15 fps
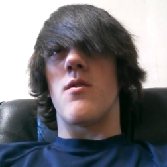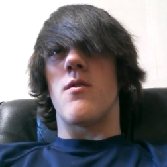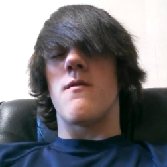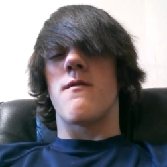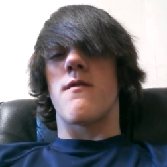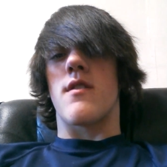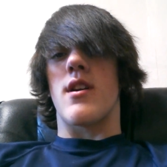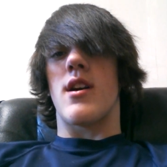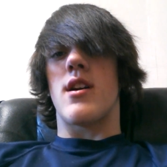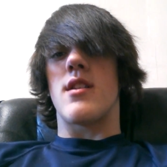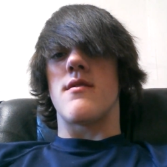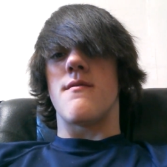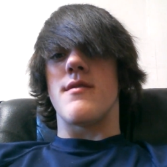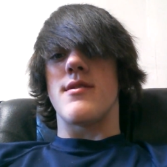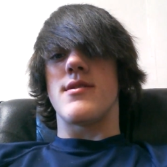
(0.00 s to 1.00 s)
Oh
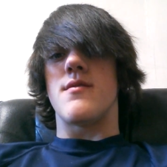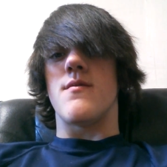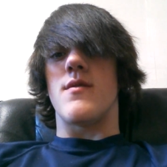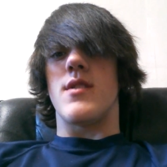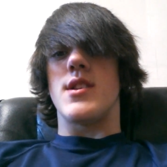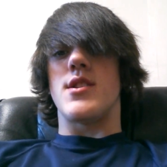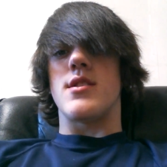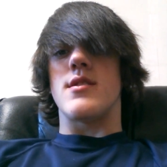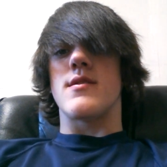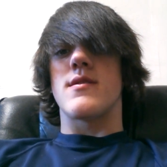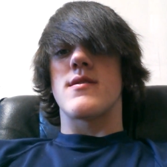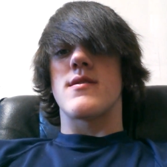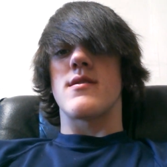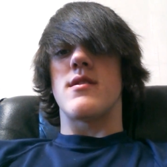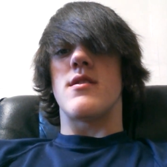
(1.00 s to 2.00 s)
Forgotten with two
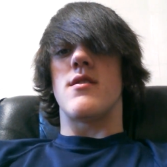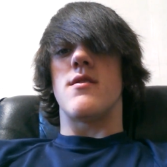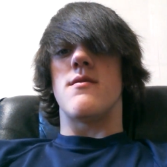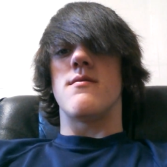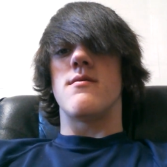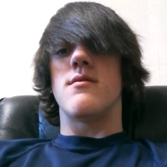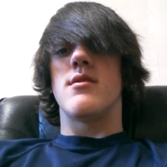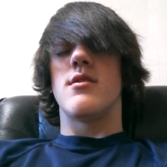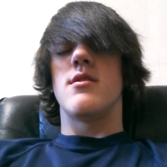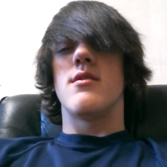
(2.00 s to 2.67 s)
H's and O.